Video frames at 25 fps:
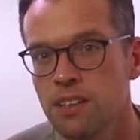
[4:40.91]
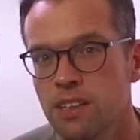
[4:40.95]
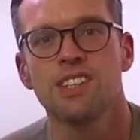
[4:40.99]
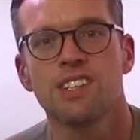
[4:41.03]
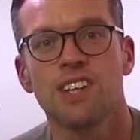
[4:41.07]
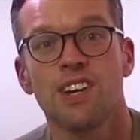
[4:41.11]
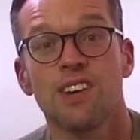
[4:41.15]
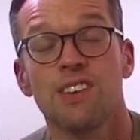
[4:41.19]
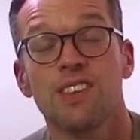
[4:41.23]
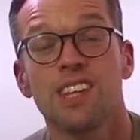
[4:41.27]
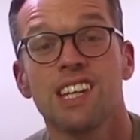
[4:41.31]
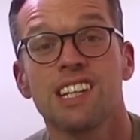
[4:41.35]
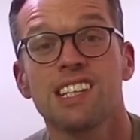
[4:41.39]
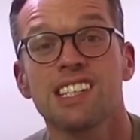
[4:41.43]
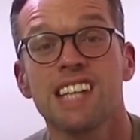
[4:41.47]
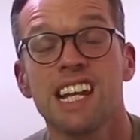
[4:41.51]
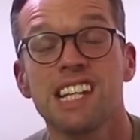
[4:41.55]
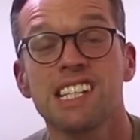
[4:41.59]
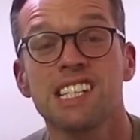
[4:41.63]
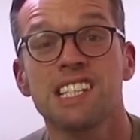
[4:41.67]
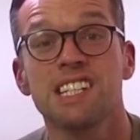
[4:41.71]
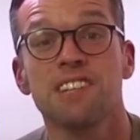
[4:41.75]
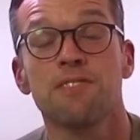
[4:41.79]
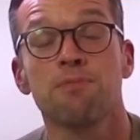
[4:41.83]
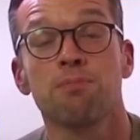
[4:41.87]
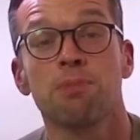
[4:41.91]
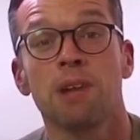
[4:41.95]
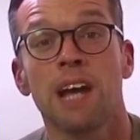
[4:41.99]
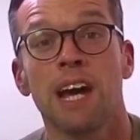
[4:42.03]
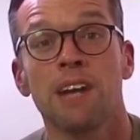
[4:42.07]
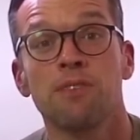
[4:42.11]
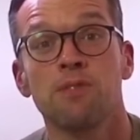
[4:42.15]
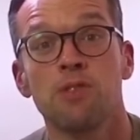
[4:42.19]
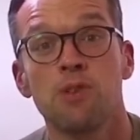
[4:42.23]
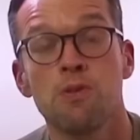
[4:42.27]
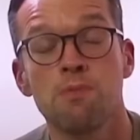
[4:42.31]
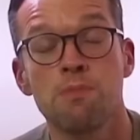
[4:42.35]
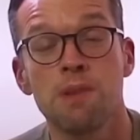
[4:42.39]
So the tentative
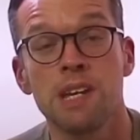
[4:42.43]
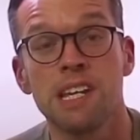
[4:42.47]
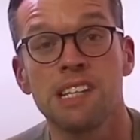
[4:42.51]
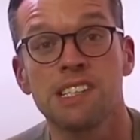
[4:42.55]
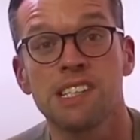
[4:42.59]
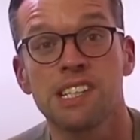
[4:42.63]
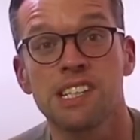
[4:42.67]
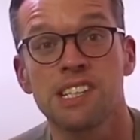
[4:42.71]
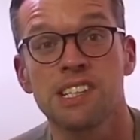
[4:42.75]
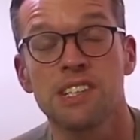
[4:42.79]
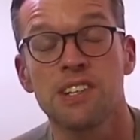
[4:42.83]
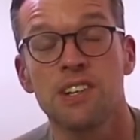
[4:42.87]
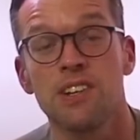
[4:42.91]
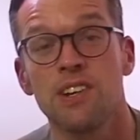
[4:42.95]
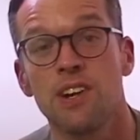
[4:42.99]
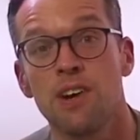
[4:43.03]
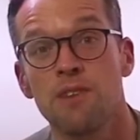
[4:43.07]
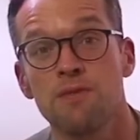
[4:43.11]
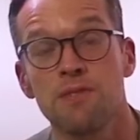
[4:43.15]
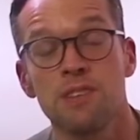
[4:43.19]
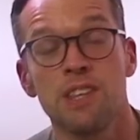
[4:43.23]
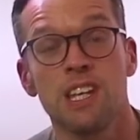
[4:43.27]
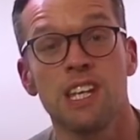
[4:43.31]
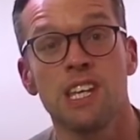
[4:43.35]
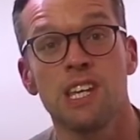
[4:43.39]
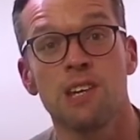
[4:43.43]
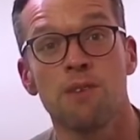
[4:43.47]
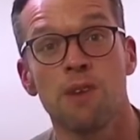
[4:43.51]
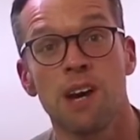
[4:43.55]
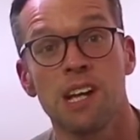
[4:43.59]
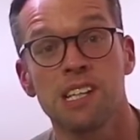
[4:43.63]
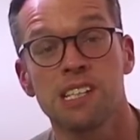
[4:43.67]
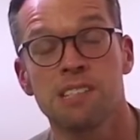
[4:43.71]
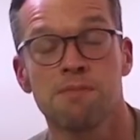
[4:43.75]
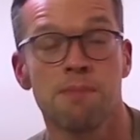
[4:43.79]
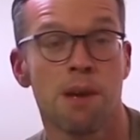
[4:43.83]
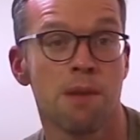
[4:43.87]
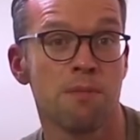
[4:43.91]
plan will be to start off in the
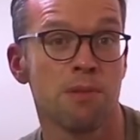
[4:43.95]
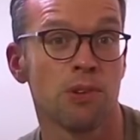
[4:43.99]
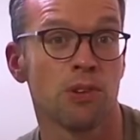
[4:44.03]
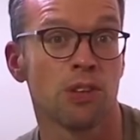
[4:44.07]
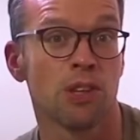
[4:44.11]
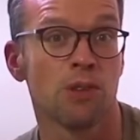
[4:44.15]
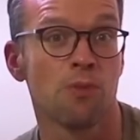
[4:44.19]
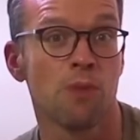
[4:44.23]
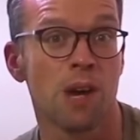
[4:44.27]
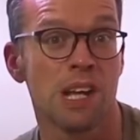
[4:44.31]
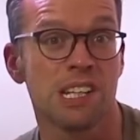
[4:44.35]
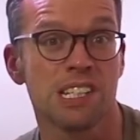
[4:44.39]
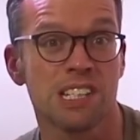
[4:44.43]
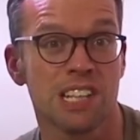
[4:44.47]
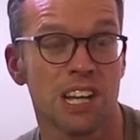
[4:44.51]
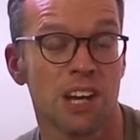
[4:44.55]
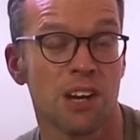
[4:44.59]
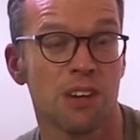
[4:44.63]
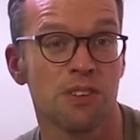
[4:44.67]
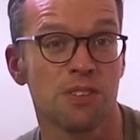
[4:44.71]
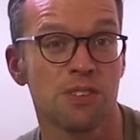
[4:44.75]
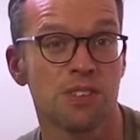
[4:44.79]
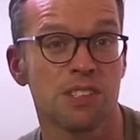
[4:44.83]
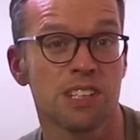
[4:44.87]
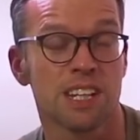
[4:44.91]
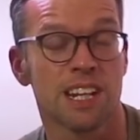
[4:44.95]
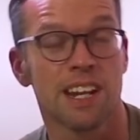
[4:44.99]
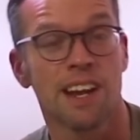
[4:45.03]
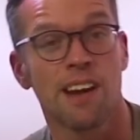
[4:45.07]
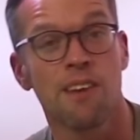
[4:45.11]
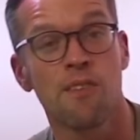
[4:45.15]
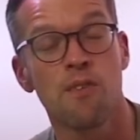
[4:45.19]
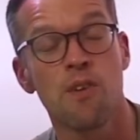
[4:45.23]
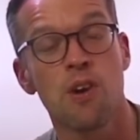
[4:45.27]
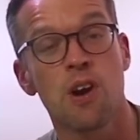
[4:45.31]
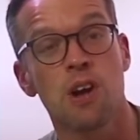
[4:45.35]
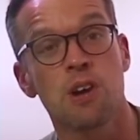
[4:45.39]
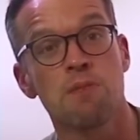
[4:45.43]
US, maybe on the West Coast, and
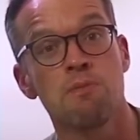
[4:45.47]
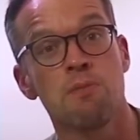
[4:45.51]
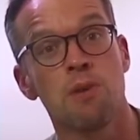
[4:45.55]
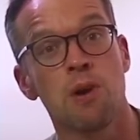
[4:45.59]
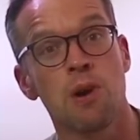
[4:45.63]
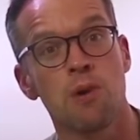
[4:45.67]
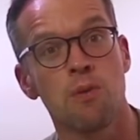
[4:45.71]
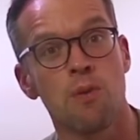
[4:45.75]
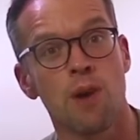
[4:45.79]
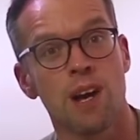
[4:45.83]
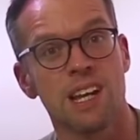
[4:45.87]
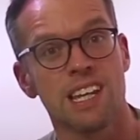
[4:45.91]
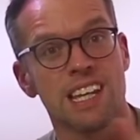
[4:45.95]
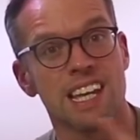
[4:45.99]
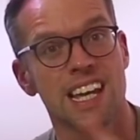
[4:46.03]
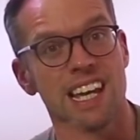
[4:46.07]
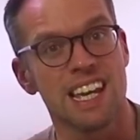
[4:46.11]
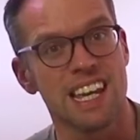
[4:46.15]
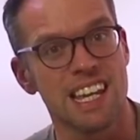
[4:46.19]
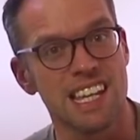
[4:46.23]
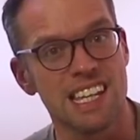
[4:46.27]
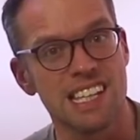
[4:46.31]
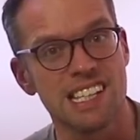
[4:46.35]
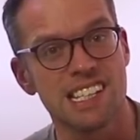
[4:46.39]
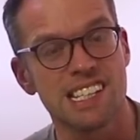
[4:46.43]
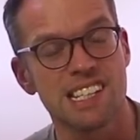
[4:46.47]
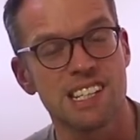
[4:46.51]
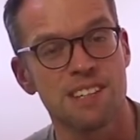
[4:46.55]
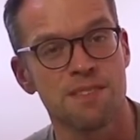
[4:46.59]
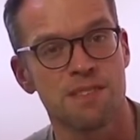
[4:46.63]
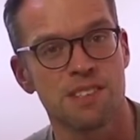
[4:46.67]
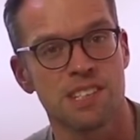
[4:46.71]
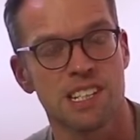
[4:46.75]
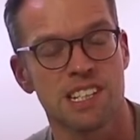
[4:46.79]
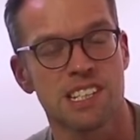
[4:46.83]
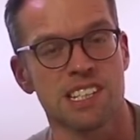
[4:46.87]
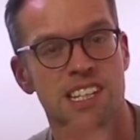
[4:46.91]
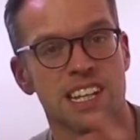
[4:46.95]
then work my way east,
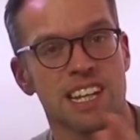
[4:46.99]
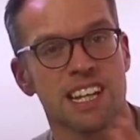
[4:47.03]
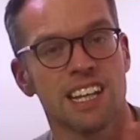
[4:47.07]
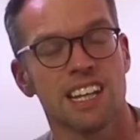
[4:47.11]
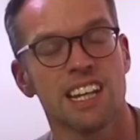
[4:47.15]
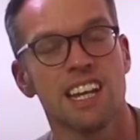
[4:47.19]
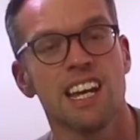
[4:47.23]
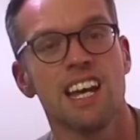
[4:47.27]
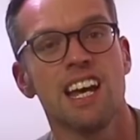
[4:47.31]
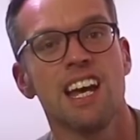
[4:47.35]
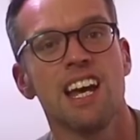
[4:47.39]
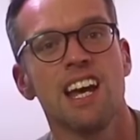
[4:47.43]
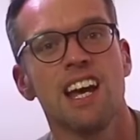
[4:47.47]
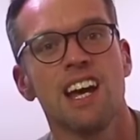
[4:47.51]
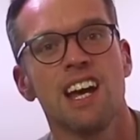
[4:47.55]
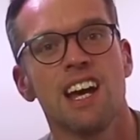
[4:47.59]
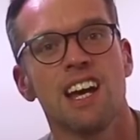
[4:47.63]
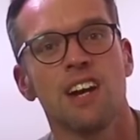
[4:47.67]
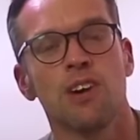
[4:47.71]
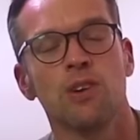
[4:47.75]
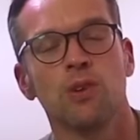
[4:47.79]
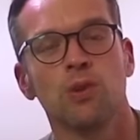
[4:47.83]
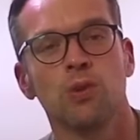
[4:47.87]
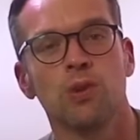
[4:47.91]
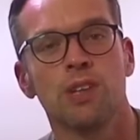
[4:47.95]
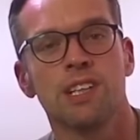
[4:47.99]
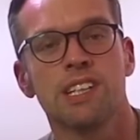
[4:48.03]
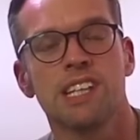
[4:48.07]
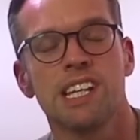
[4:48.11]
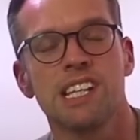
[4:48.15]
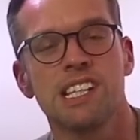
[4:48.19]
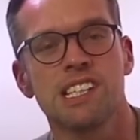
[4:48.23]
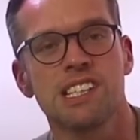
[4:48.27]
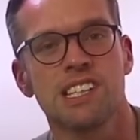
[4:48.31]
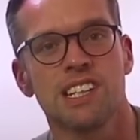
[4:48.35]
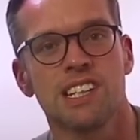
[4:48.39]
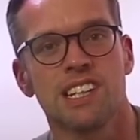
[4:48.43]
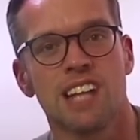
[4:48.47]
visiting all the
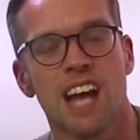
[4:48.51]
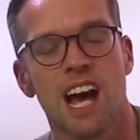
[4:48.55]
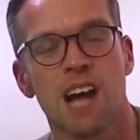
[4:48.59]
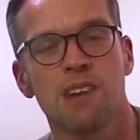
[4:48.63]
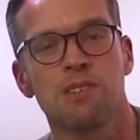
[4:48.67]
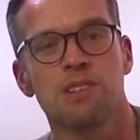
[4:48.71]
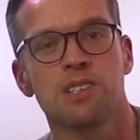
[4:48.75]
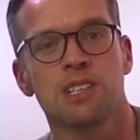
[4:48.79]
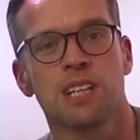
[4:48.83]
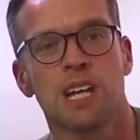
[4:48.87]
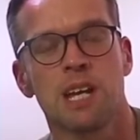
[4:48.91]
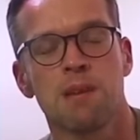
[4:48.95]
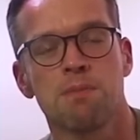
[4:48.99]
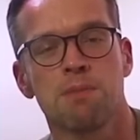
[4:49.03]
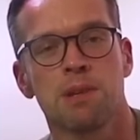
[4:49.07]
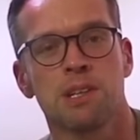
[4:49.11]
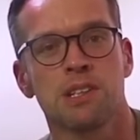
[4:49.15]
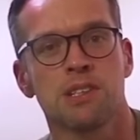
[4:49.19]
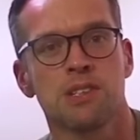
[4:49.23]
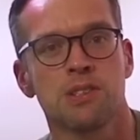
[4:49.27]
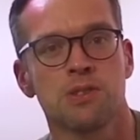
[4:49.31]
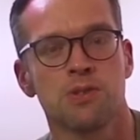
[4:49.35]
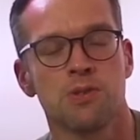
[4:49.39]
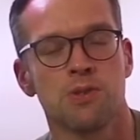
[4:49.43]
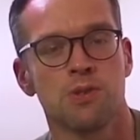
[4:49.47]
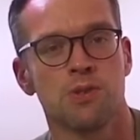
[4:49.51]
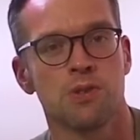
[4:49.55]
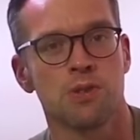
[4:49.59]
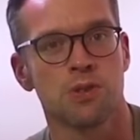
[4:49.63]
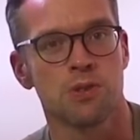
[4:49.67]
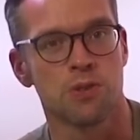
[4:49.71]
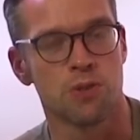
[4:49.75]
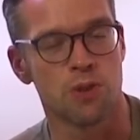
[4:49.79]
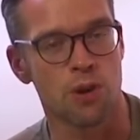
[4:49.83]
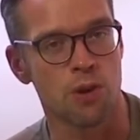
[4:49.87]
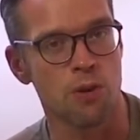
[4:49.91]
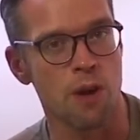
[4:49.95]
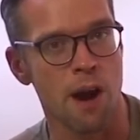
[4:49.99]
decent aquascaping stores
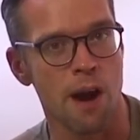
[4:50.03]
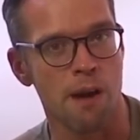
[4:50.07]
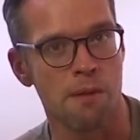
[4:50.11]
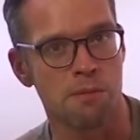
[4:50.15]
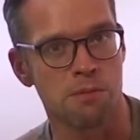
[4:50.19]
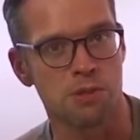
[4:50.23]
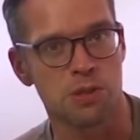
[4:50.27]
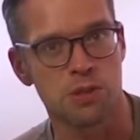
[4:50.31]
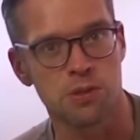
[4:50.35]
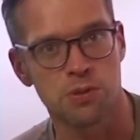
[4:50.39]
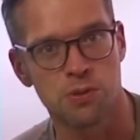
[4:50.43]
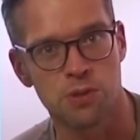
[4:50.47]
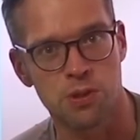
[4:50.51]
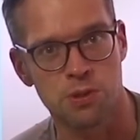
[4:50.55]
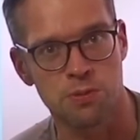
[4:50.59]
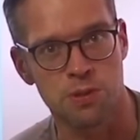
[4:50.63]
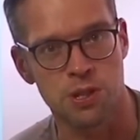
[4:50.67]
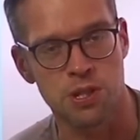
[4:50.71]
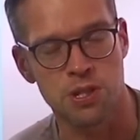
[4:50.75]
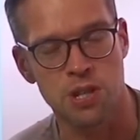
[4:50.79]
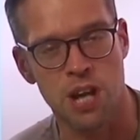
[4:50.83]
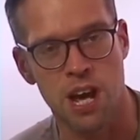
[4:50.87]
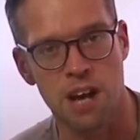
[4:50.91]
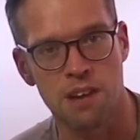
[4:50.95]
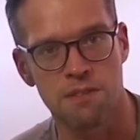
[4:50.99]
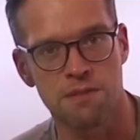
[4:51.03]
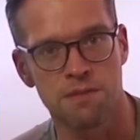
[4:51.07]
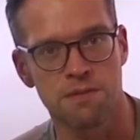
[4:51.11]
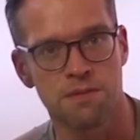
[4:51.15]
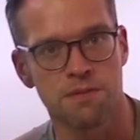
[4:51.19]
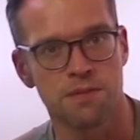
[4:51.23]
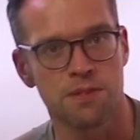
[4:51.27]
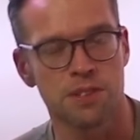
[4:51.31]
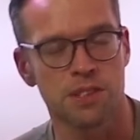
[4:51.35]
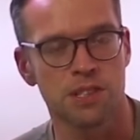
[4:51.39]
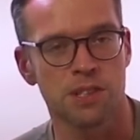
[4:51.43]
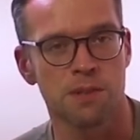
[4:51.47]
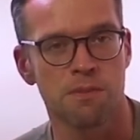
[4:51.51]
or aquarium stores which have
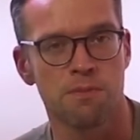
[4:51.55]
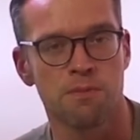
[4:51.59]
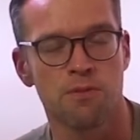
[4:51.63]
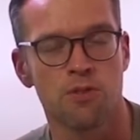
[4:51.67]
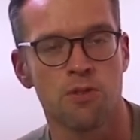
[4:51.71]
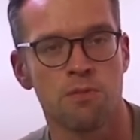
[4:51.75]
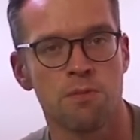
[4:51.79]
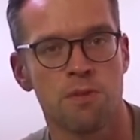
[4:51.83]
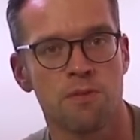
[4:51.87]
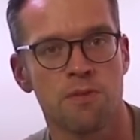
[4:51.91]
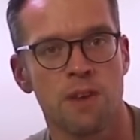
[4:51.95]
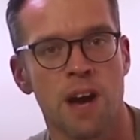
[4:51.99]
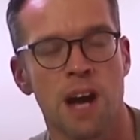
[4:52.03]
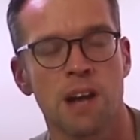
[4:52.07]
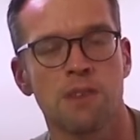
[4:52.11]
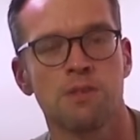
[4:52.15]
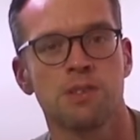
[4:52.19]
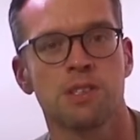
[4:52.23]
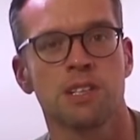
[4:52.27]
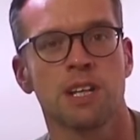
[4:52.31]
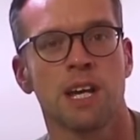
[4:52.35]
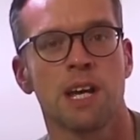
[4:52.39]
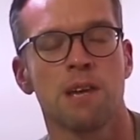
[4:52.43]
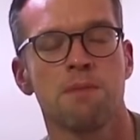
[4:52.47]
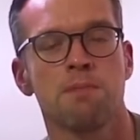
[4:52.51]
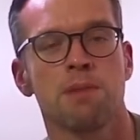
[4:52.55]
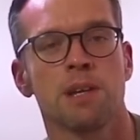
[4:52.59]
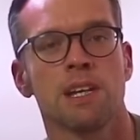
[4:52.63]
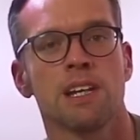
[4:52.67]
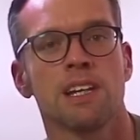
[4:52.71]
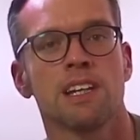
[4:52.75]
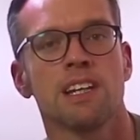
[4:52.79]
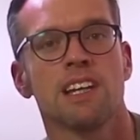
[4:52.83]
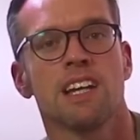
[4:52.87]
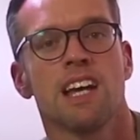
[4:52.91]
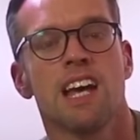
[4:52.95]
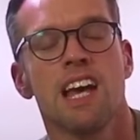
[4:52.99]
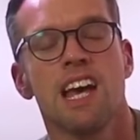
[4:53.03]
some form of
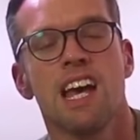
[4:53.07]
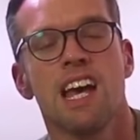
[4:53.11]
aquascaping